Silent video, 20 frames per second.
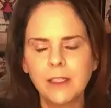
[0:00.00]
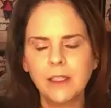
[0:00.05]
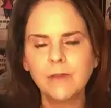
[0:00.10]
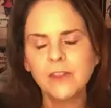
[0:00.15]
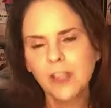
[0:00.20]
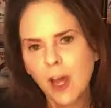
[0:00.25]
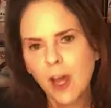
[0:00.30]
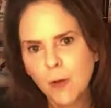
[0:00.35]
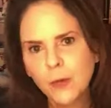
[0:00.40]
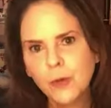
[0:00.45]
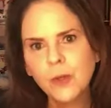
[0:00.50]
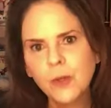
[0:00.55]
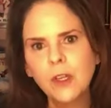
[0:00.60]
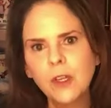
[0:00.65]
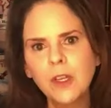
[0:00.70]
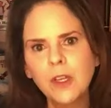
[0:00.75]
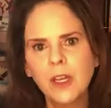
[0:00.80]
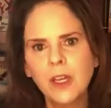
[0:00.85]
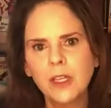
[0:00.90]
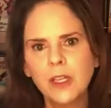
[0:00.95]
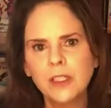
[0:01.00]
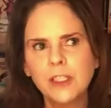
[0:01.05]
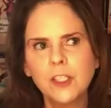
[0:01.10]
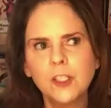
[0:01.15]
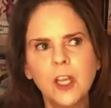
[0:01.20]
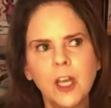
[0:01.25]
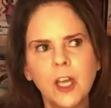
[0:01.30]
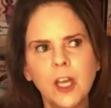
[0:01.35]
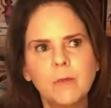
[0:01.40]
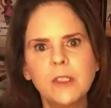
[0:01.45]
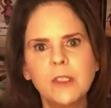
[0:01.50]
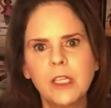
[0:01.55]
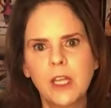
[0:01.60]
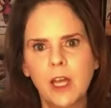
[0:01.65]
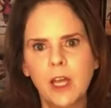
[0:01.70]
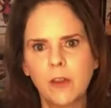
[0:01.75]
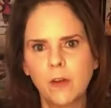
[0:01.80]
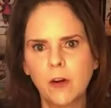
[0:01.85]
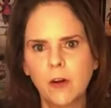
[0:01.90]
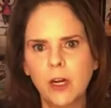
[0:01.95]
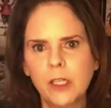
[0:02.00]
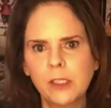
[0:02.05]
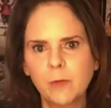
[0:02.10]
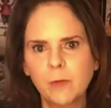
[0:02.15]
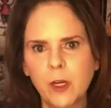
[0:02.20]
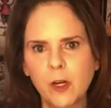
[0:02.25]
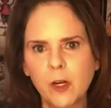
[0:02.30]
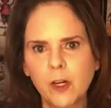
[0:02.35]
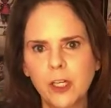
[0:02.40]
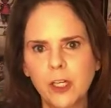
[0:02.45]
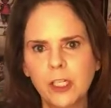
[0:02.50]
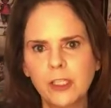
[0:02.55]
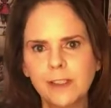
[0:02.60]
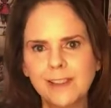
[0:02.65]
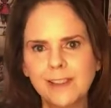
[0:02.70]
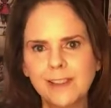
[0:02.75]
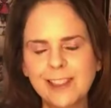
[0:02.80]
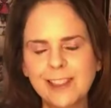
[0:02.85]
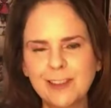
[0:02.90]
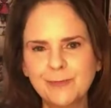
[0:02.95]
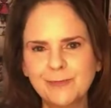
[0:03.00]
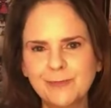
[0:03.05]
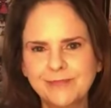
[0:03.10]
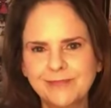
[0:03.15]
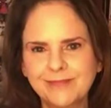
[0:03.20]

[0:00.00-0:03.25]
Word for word: lift up, and to come as Americans.